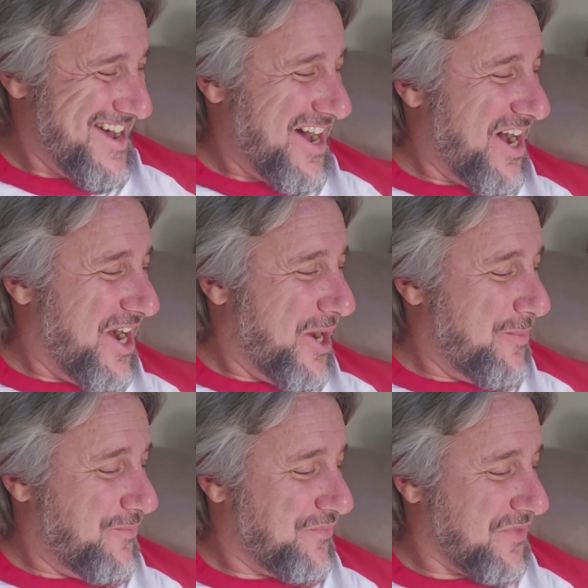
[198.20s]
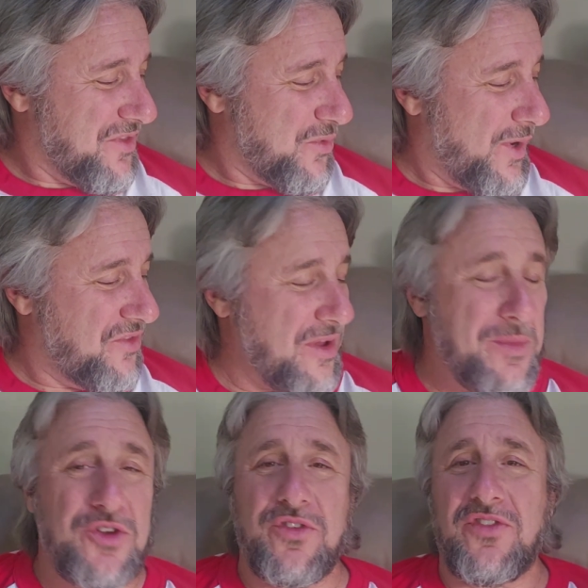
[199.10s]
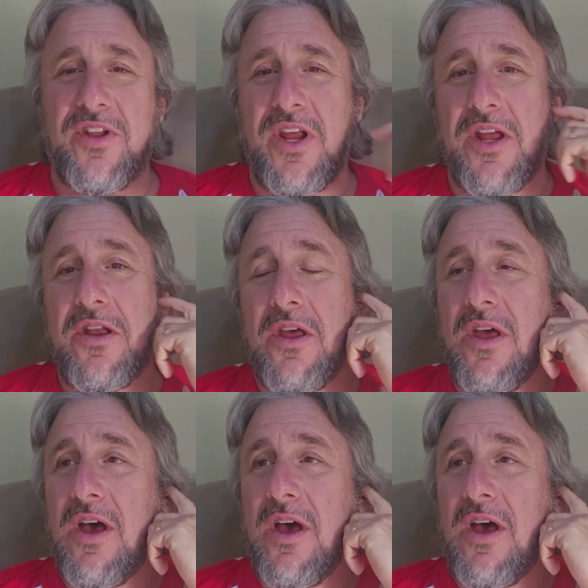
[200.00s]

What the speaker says: The ones I'm interested in.